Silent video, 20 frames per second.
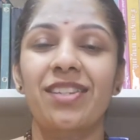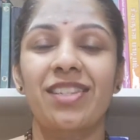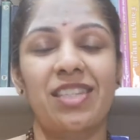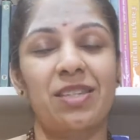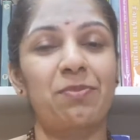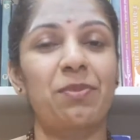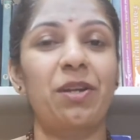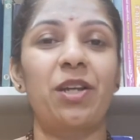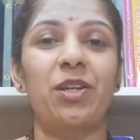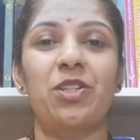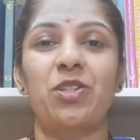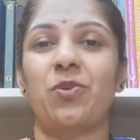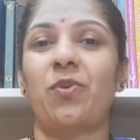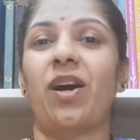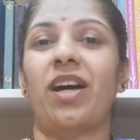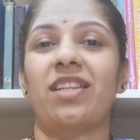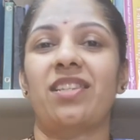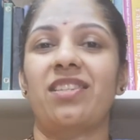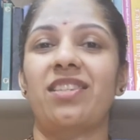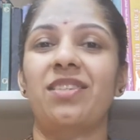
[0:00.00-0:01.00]
Similar to
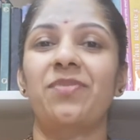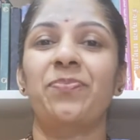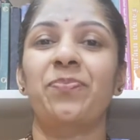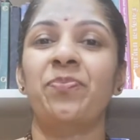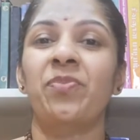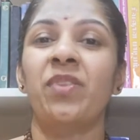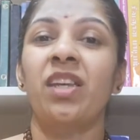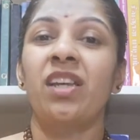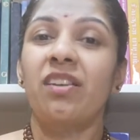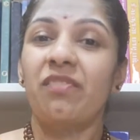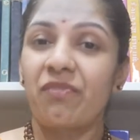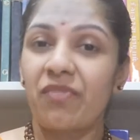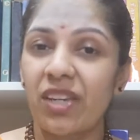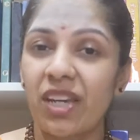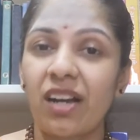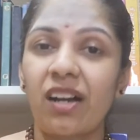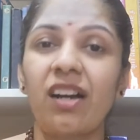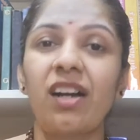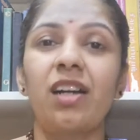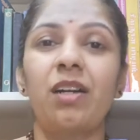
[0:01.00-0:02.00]
us,
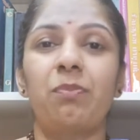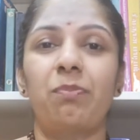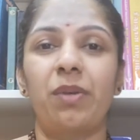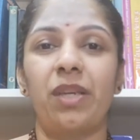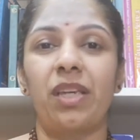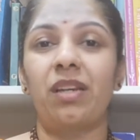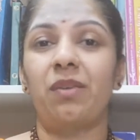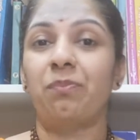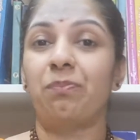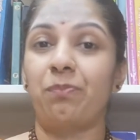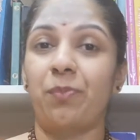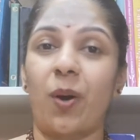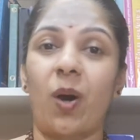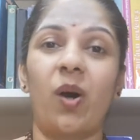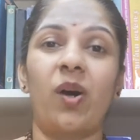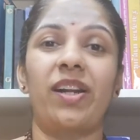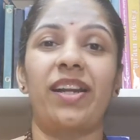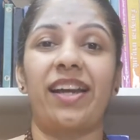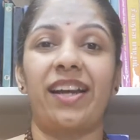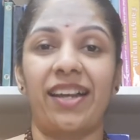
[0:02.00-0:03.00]
we are being
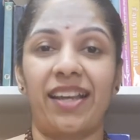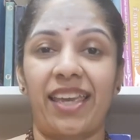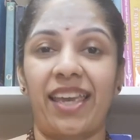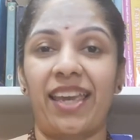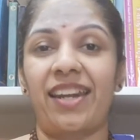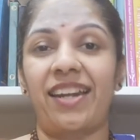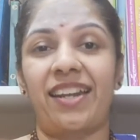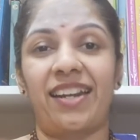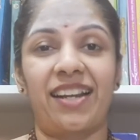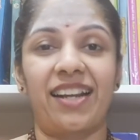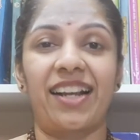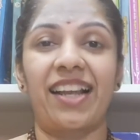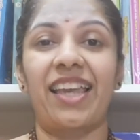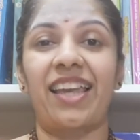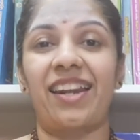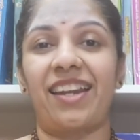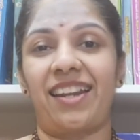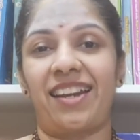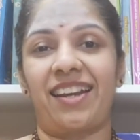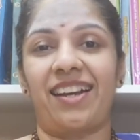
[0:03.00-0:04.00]
born again and
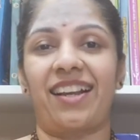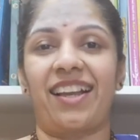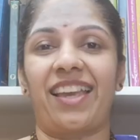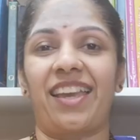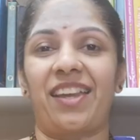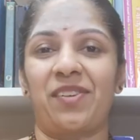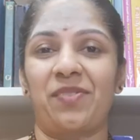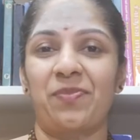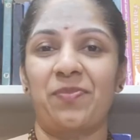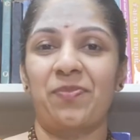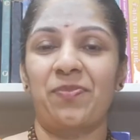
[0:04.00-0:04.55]
again and again.